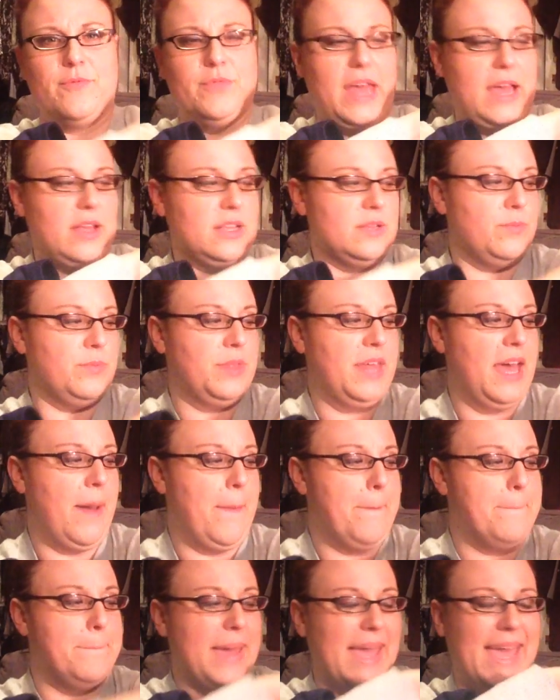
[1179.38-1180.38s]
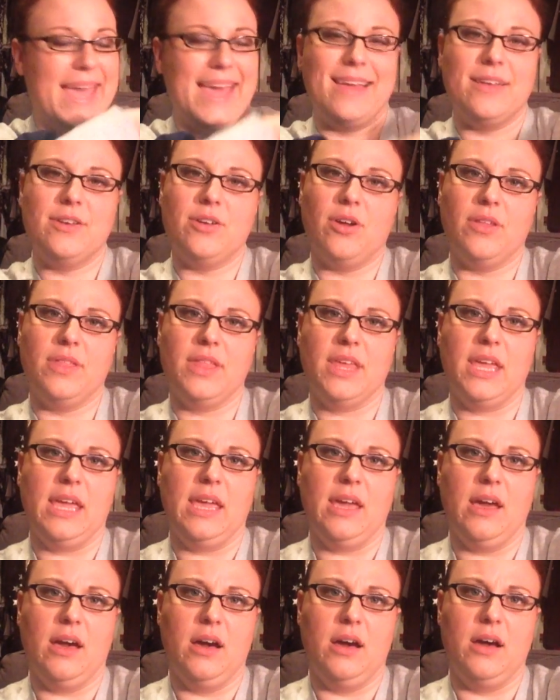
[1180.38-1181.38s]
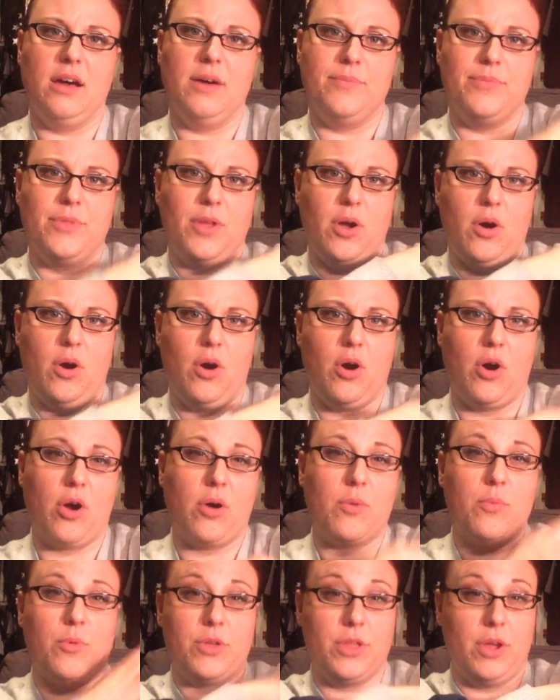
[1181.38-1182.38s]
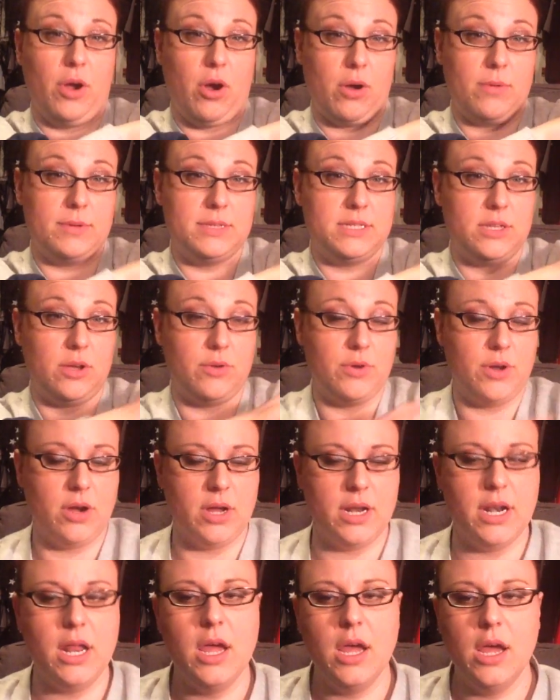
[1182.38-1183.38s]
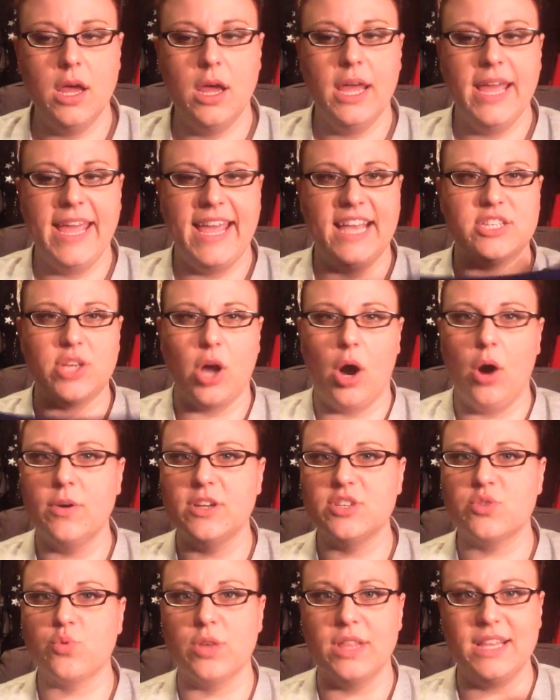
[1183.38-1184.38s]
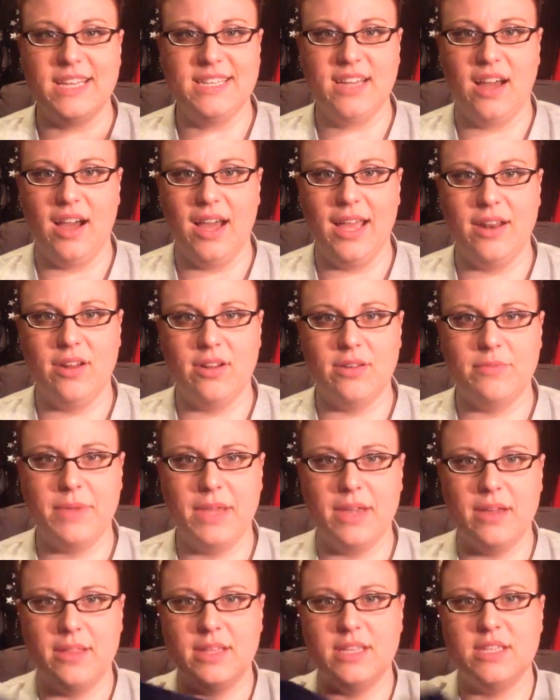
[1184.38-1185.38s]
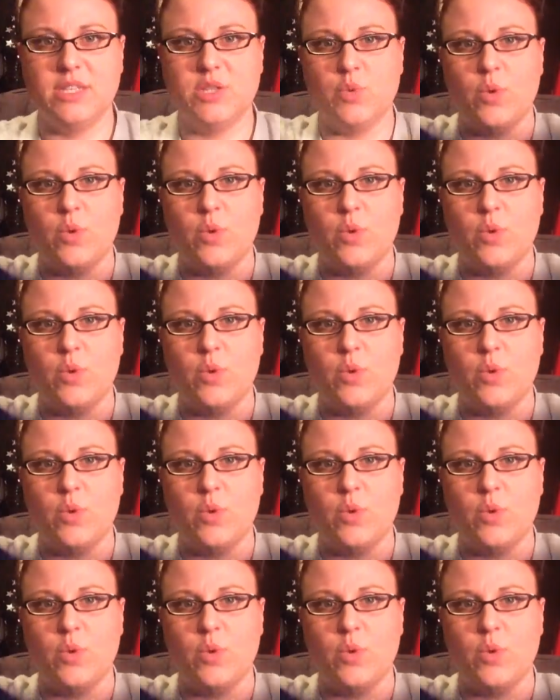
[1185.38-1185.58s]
That band on the arm where the arm is sewn on is always really tight on me on these